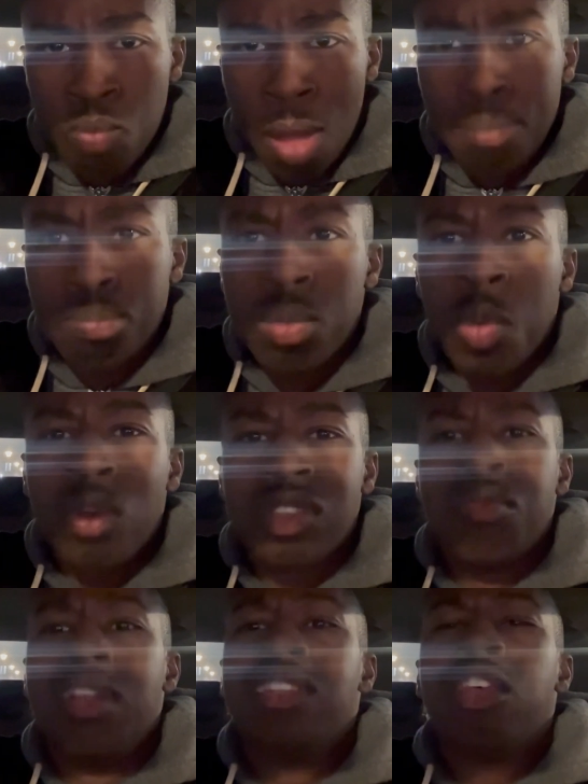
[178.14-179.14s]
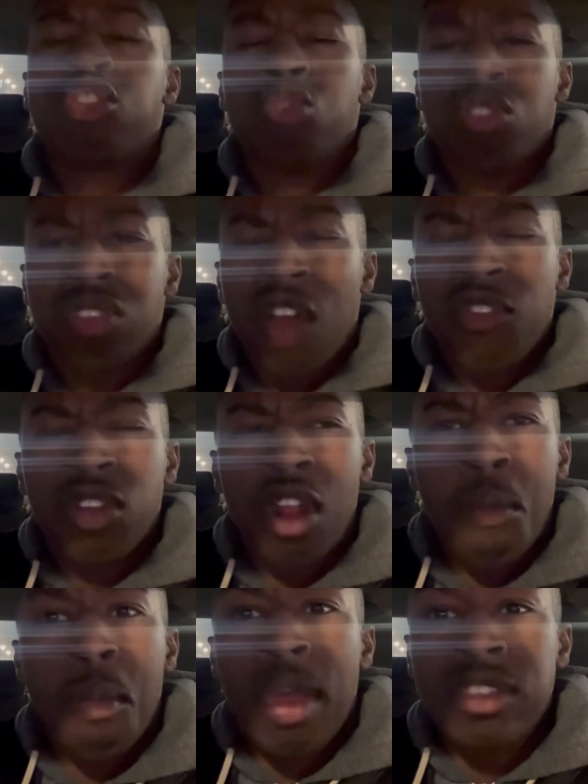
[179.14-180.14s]
but with some additional stuff in there
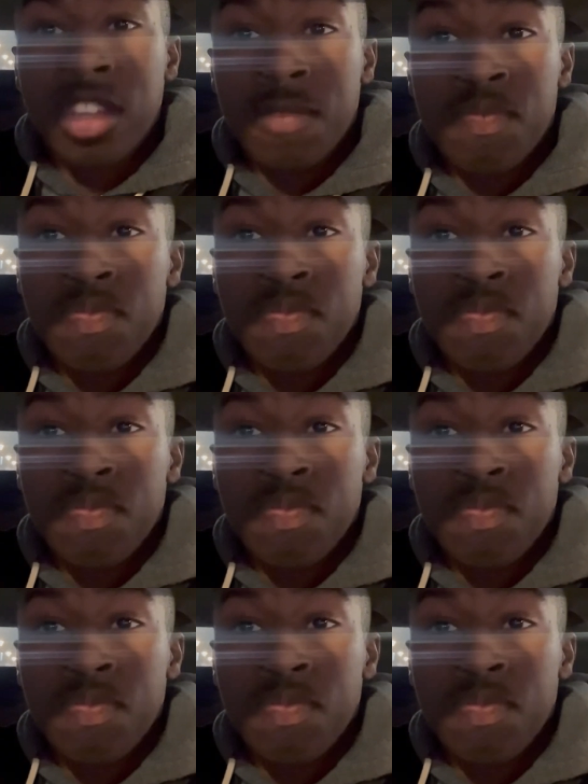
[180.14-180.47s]
makes it